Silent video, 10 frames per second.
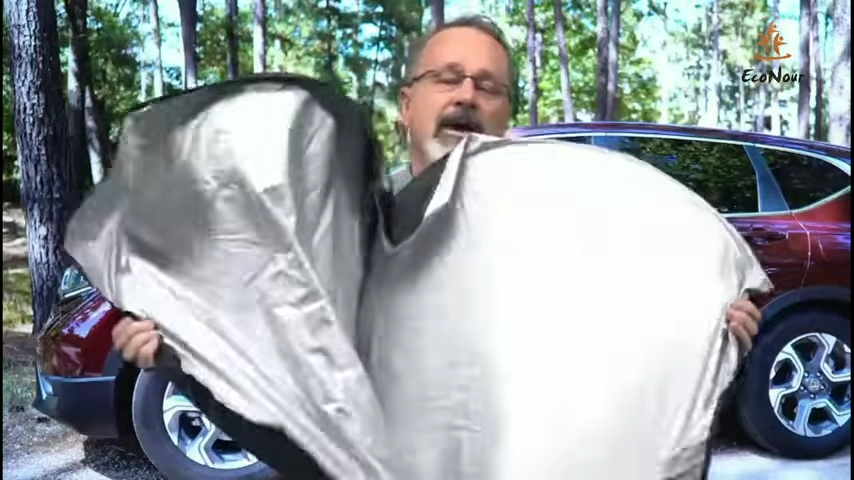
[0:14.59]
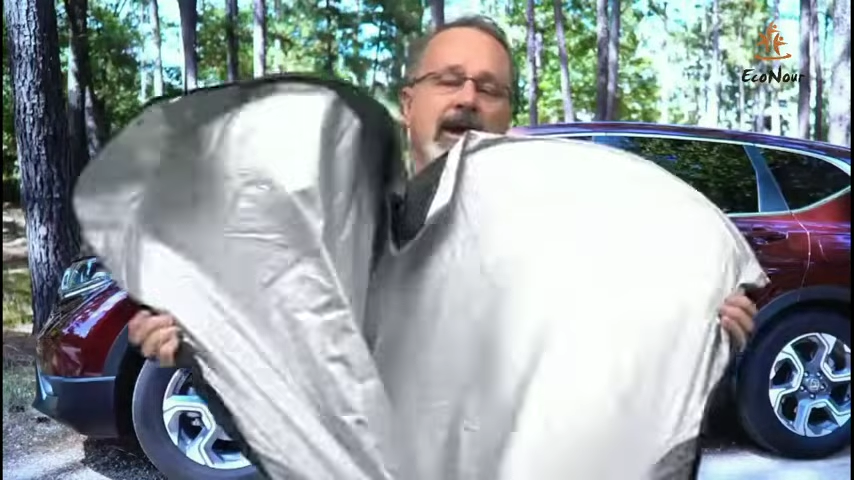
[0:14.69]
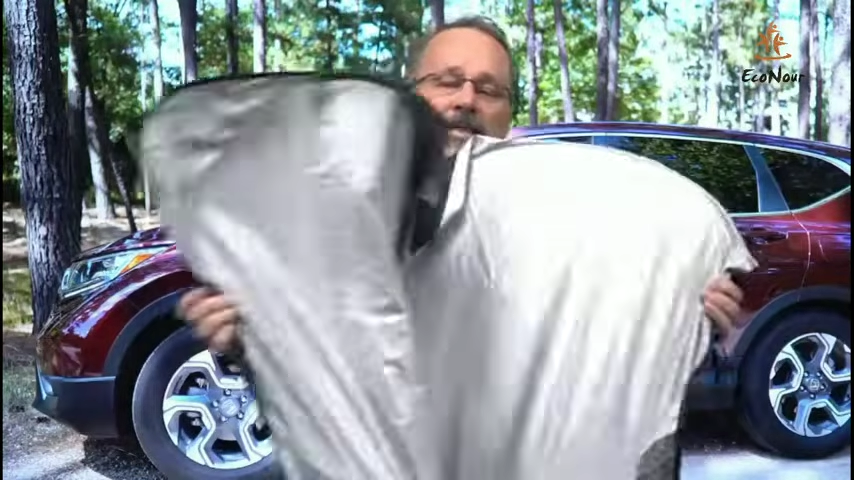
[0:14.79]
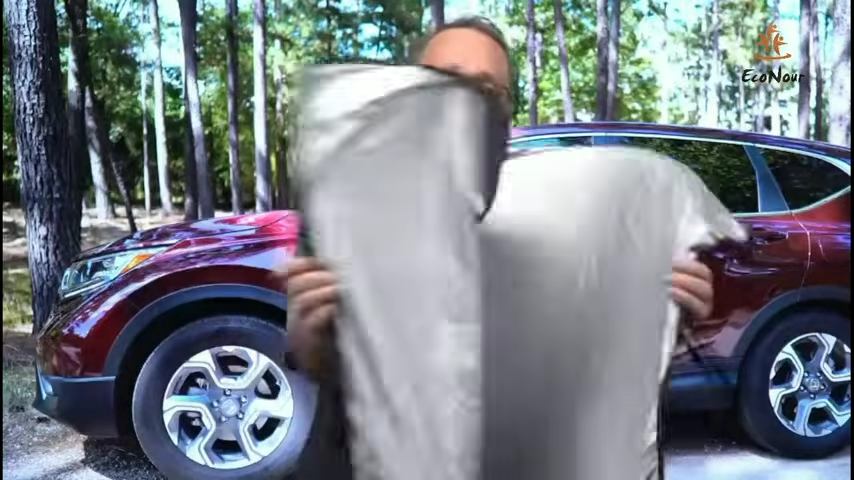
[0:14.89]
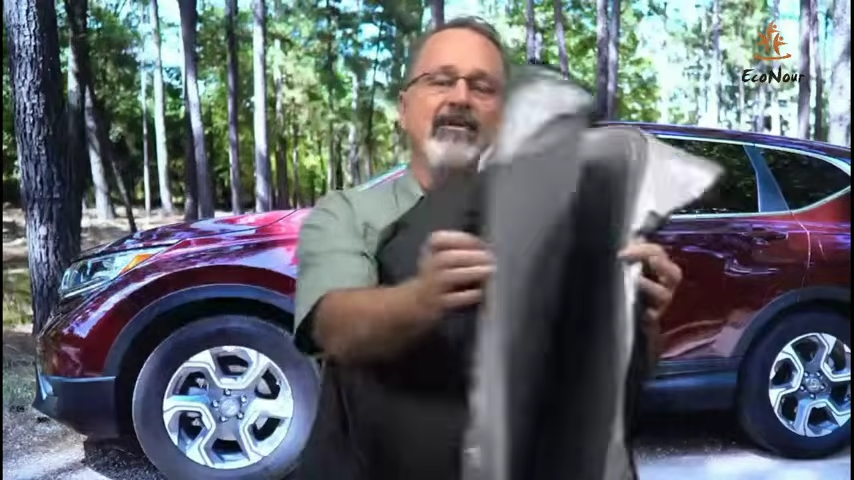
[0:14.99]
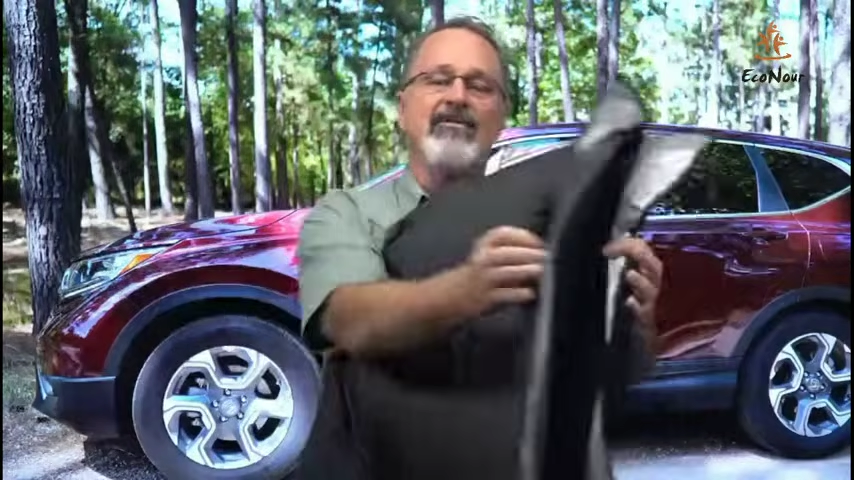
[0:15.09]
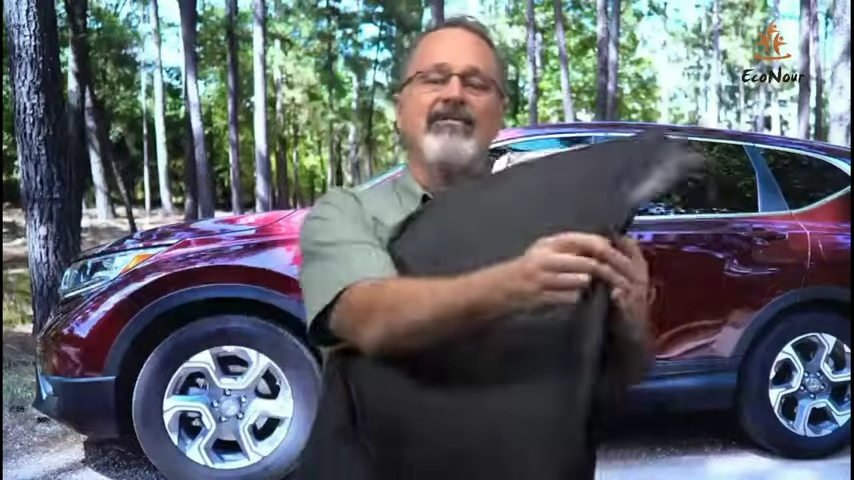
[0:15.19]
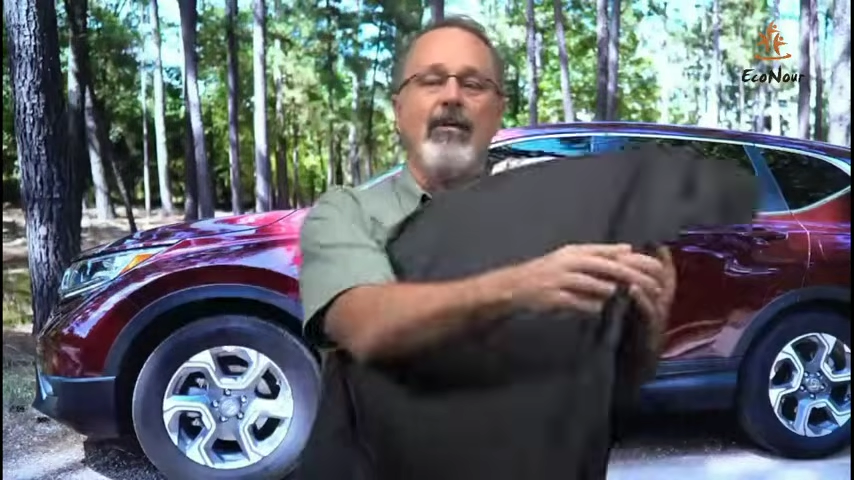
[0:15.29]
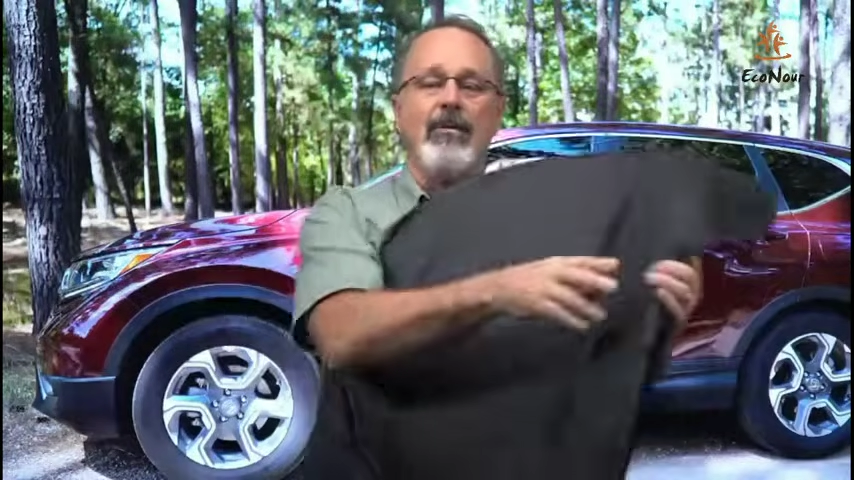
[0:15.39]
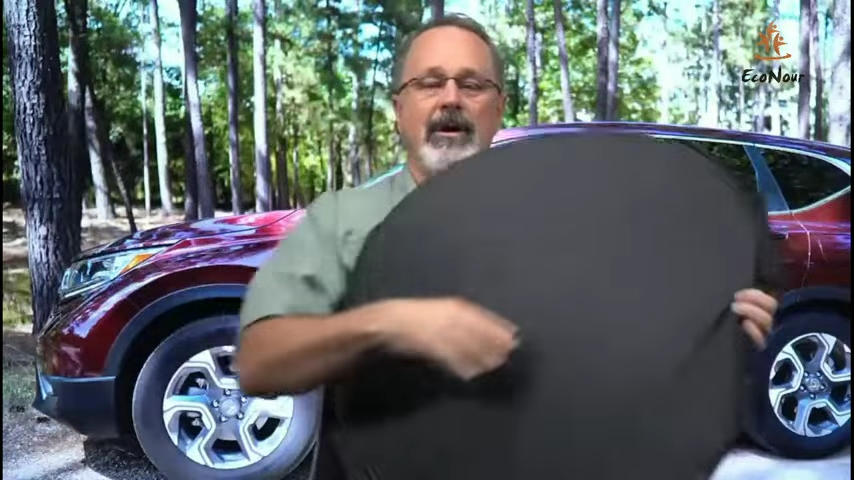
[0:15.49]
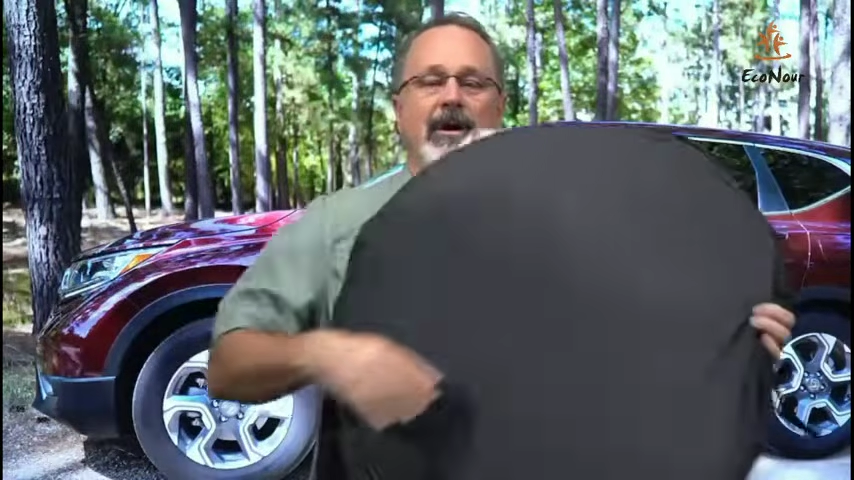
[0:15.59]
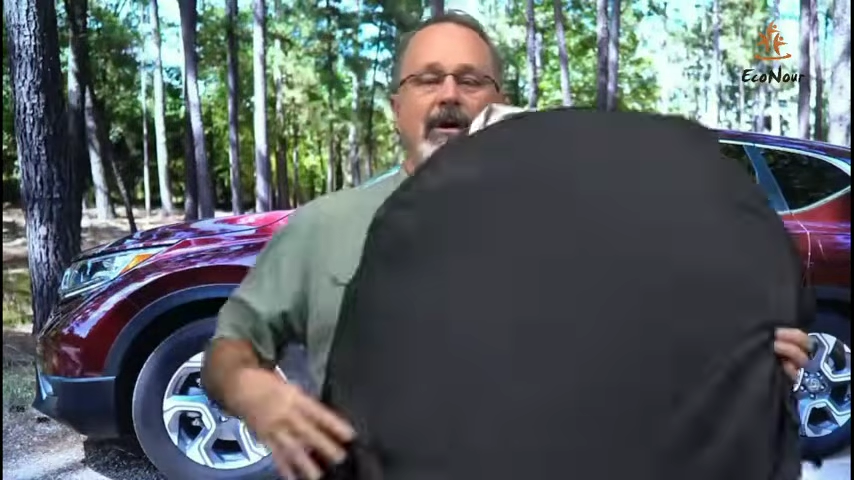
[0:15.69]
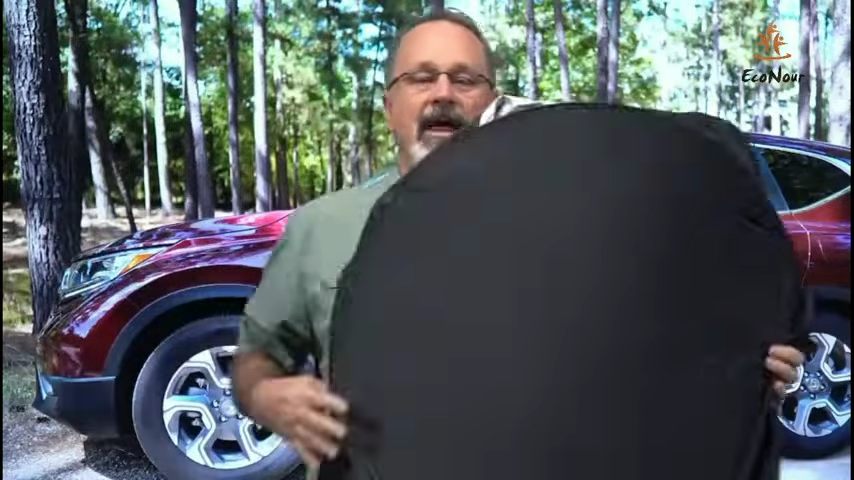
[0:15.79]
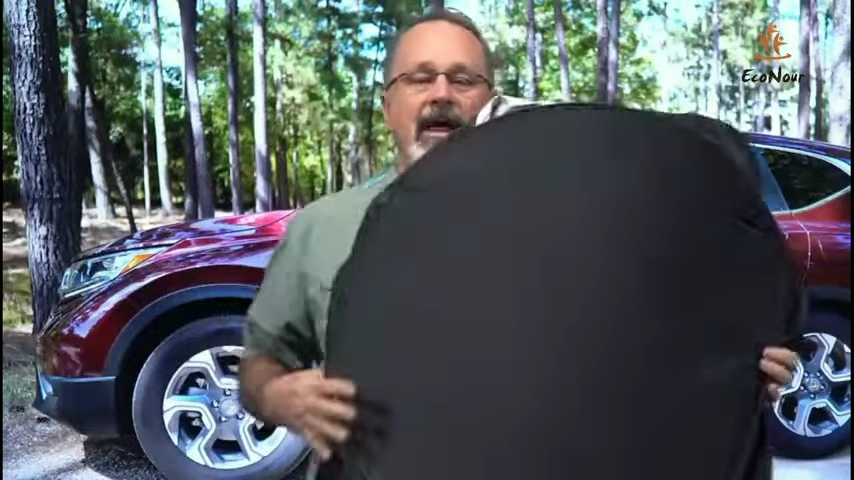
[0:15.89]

and that is fold it in